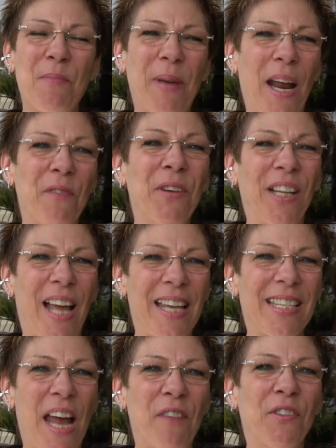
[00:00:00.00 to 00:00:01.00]
But I
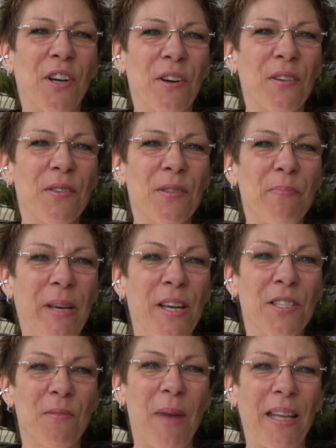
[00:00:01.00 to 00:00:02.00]
realized after,
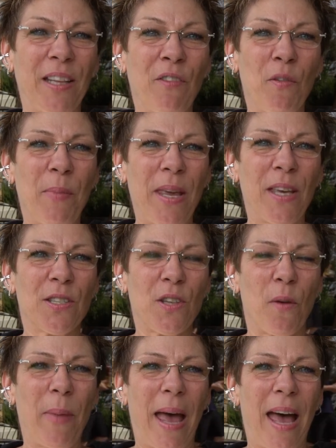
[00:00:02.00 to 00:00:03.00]
because of my liver being
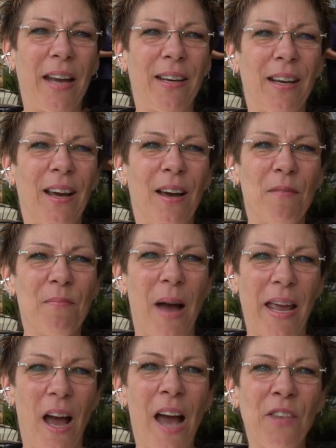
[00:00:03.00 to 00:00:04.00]
so bad,
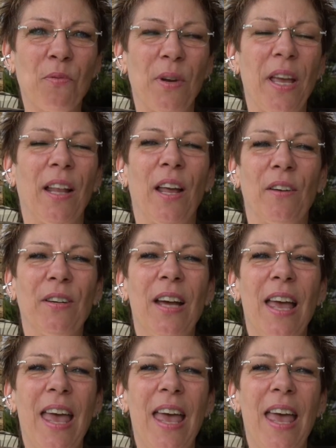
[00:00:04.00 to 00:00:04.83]
my eyes were yellow.